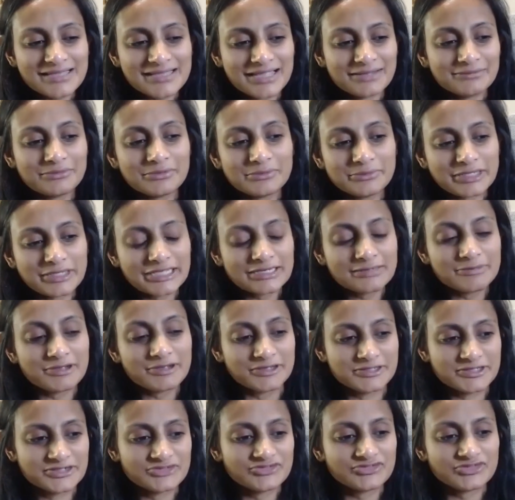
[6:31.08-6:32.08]
when we hit
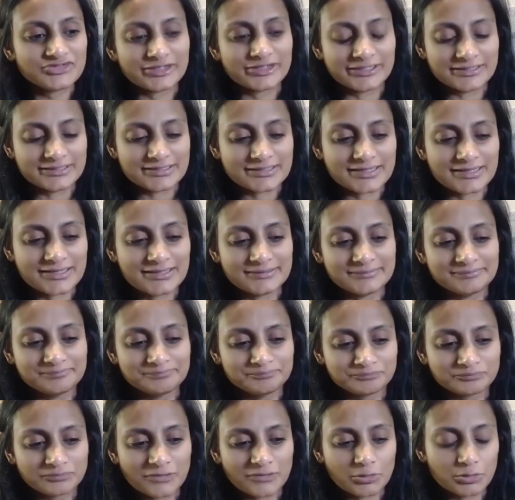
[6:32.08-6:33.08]
upon Different,
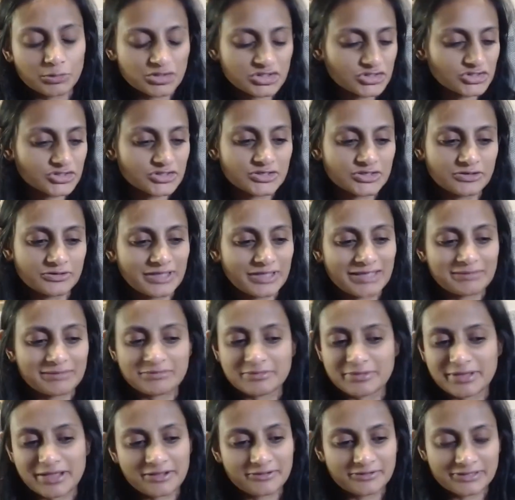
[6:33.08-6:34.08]
which, you know, came
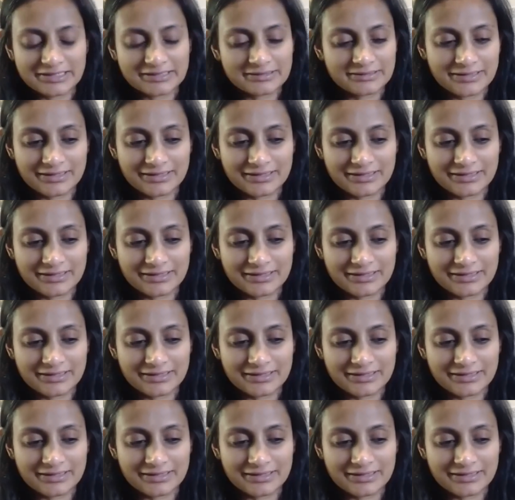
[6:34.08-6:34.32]
about